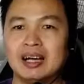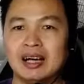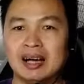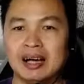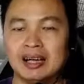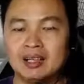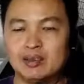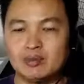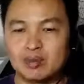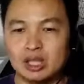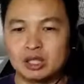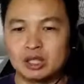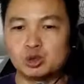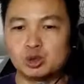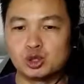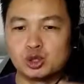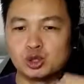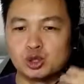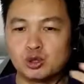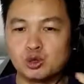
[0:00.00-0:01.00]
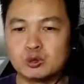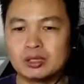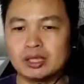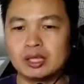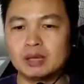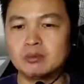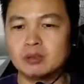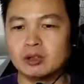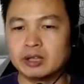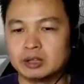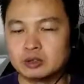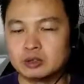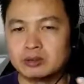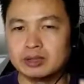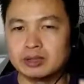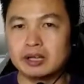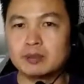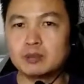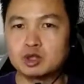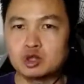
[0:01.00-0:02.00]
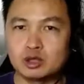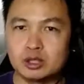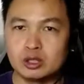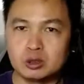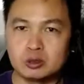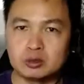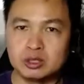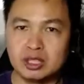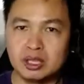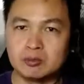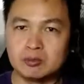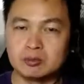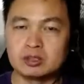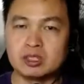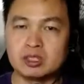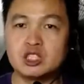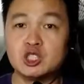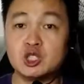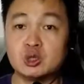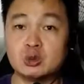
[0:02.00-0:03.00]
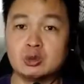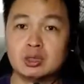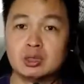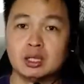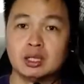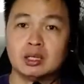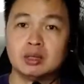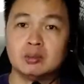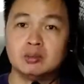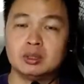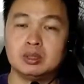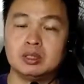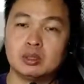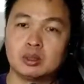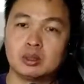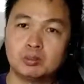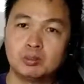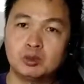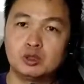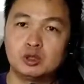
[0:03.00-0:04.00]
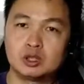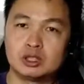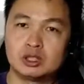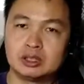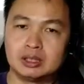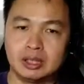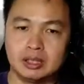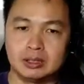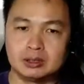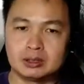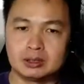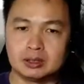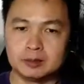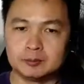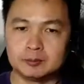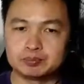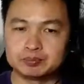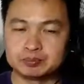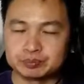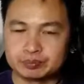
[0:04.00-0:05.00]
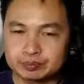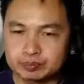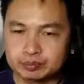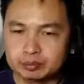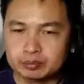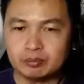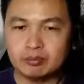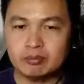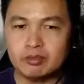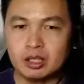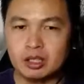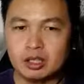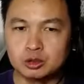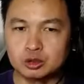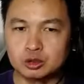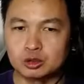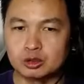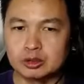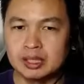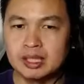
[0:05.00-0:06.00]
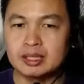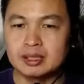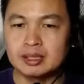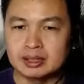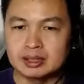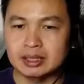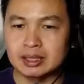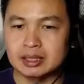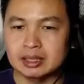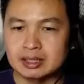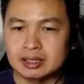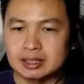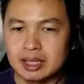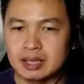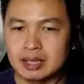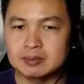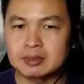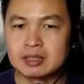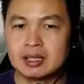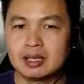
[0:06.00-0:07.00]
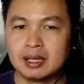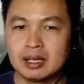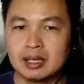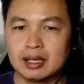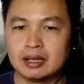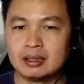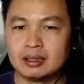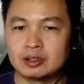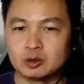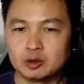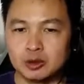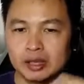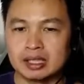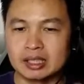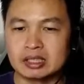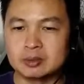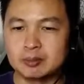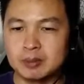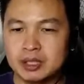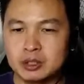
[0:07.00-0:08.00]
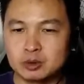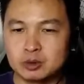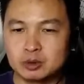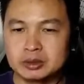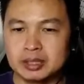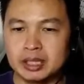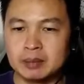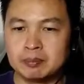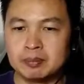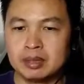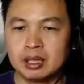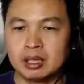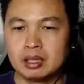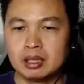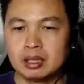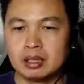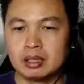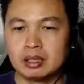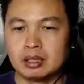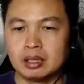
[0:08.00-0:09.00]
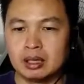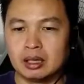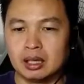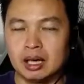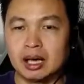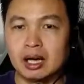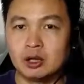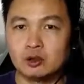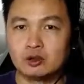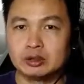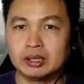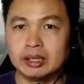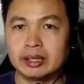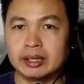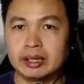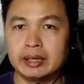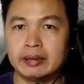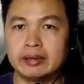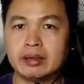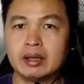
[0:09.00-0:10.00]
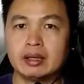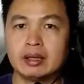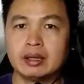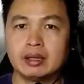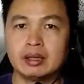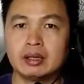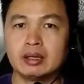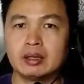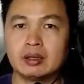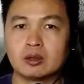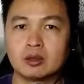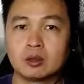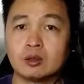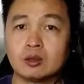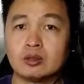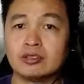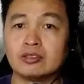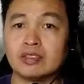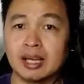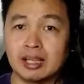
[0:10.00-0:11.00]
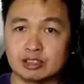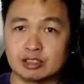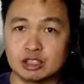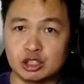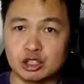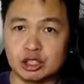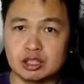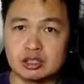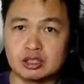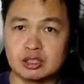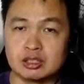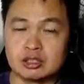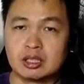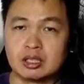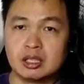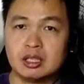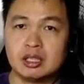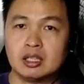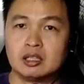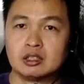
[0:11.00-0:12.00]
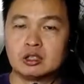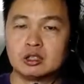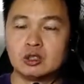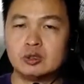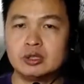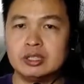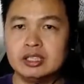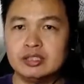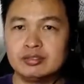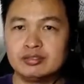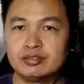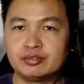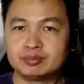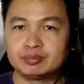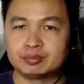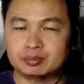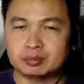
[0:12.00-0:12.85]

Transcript: i am there to show them right to demonstrate to them this should be the approach that um, you should take these are the steps and uh, to explain to them uh, how they can uh, cope with the exercises so if